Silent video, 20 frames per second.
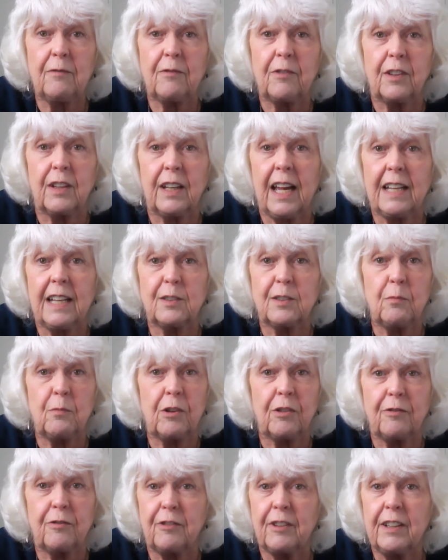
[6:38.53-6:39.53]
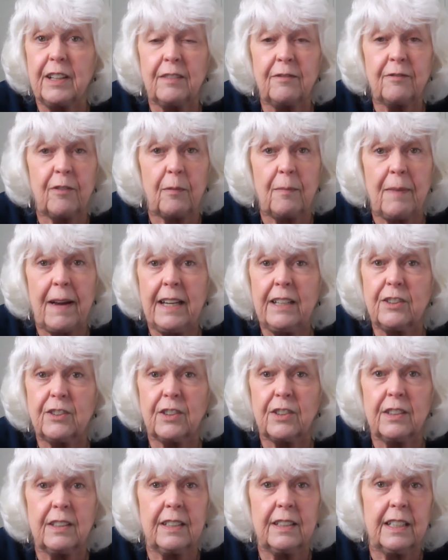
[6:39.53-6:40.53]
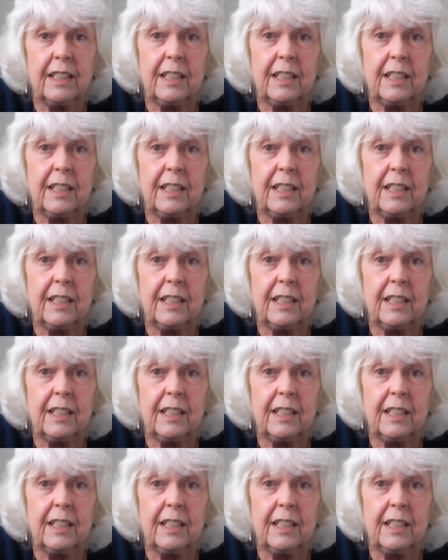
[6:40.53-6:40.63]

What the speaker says: for lots of more free information,